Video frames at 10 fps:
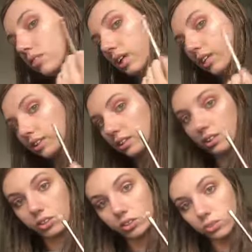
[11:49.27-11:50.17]
It is like a
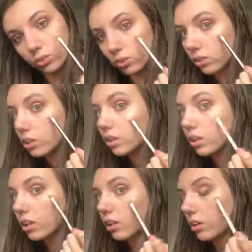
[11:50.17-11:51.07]
little
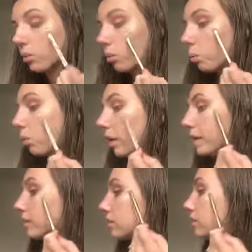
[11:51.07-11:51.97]

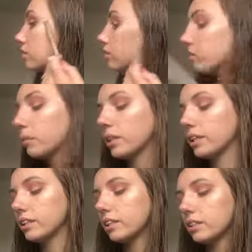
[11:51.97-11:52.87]
white for my
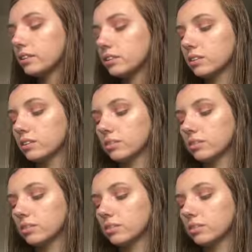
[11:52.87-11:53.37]
taste.